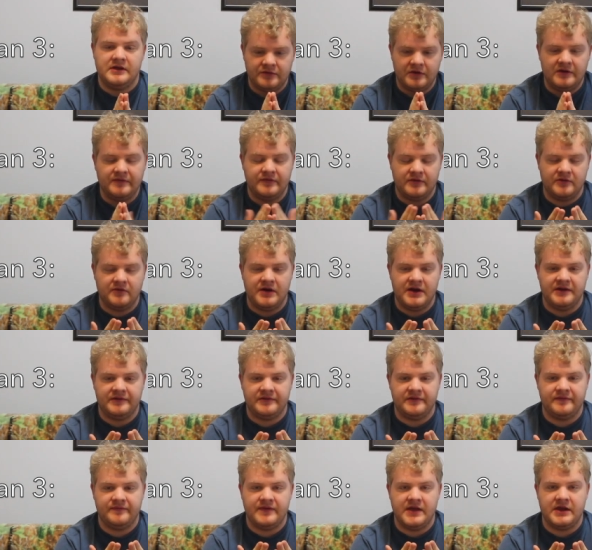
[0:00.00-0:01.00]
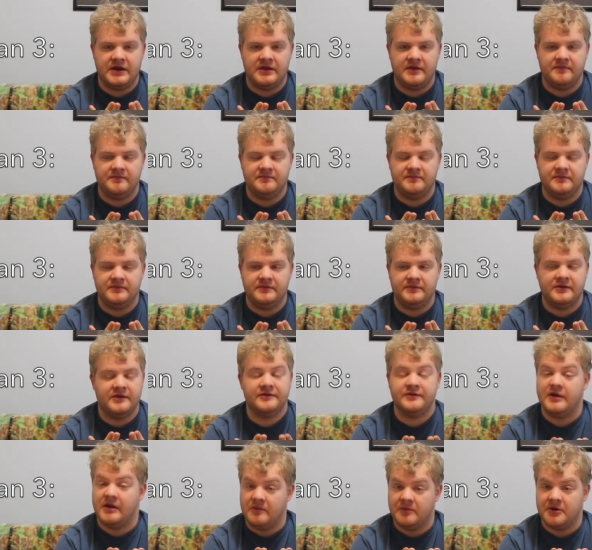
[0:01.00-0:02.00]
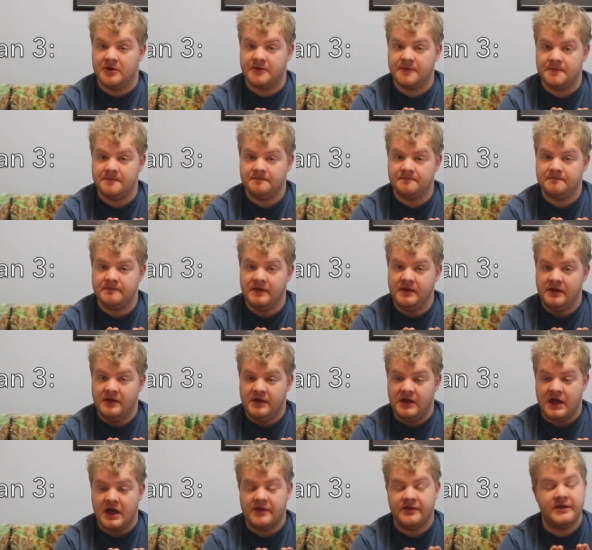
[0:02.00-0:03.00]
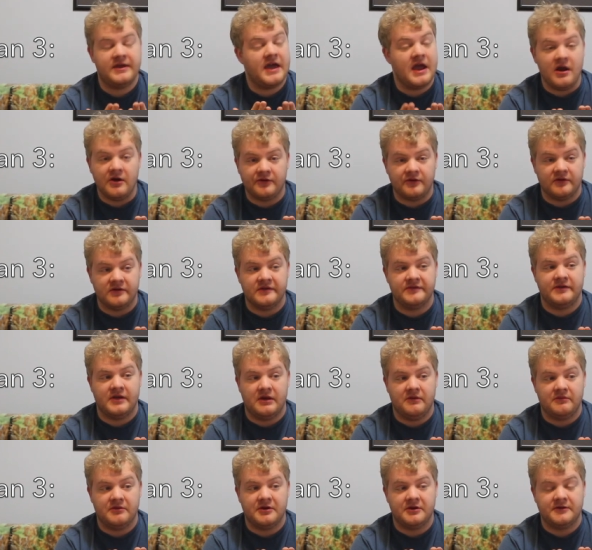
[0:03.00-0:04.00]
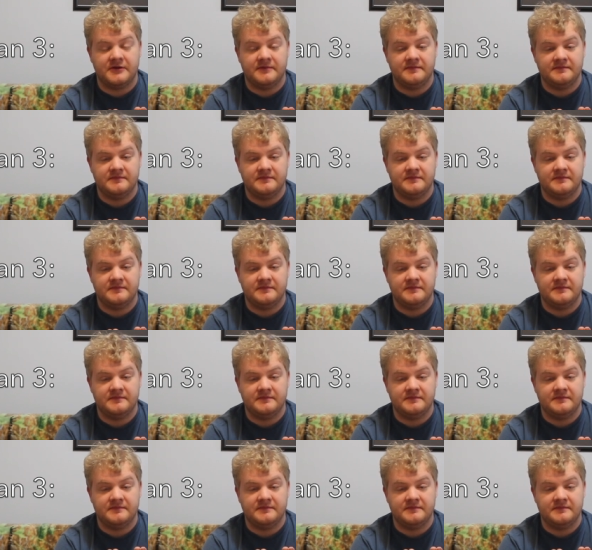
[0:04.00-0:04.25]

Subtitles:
Topher Grace's Venom does not work. And the character does not work.